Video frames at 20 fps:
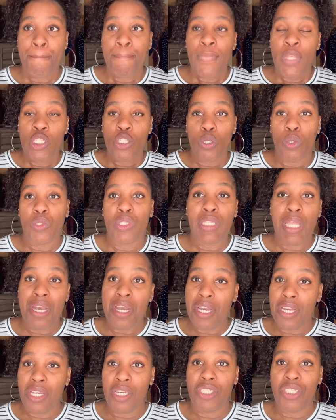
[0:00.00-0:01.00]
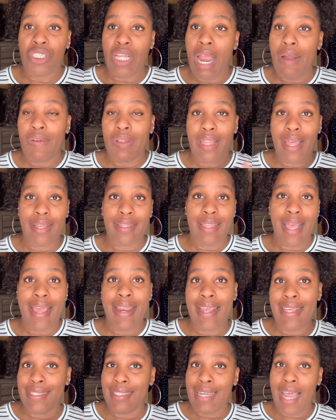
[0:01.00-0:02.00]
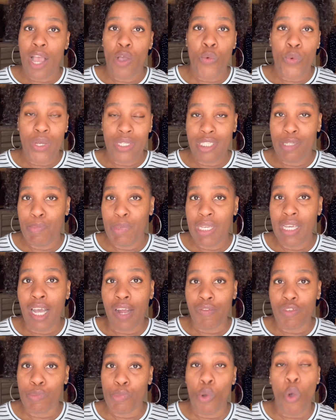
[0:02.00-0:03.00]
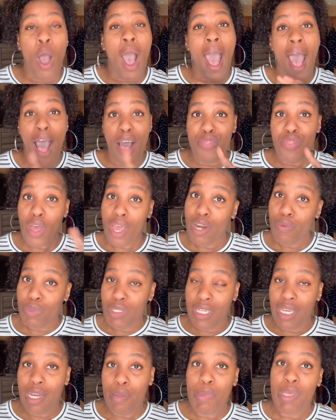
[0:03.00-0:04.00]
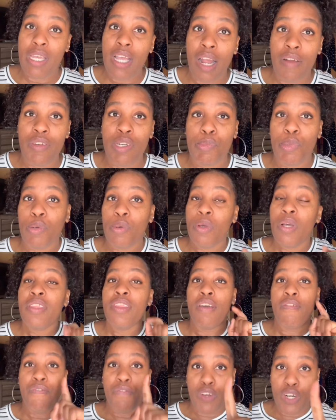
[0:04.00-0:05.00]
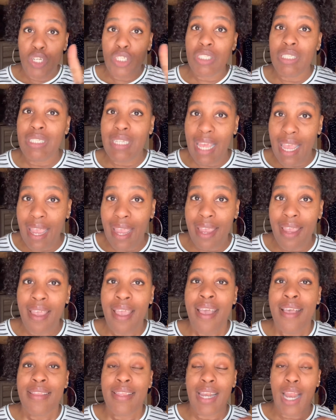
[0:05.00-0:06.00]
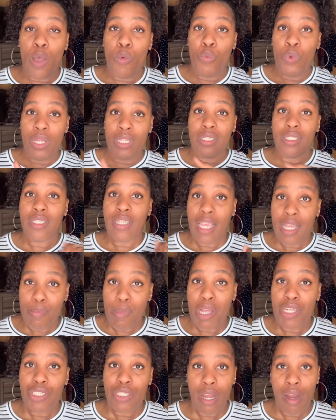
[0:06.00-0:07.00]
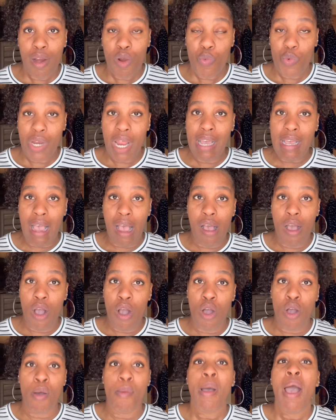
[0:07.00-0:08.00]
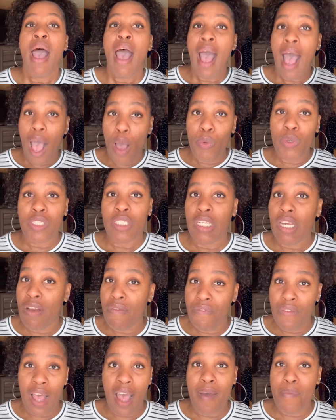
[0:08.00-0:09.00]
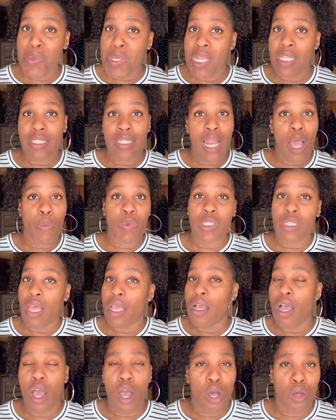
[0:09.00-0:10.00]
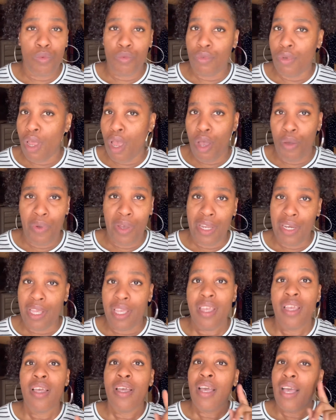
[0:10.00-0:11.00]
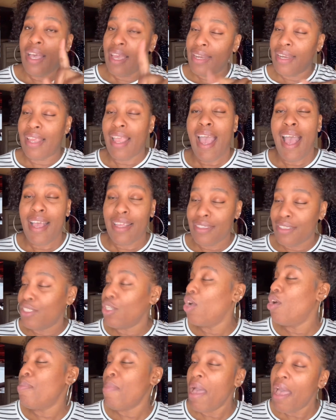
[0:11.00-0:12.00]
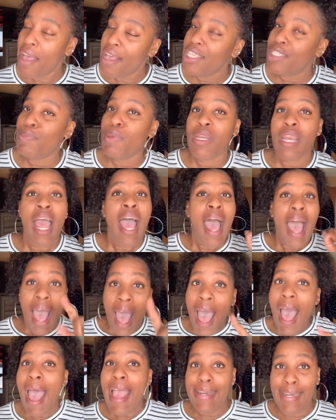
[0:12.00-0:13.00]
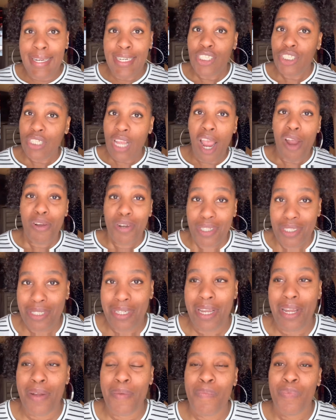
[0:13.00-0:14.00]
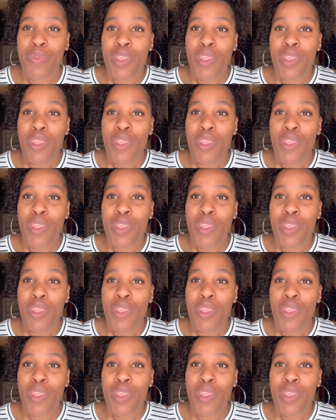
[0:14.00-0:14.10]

So standing in the shower like that is not going to be comfortable. I thought it was going to be comfortable. The first day that I went to take my shower when I got home, I was in there 5 minutes and I was like, oh no, honey, I told my husband I need a shower chair.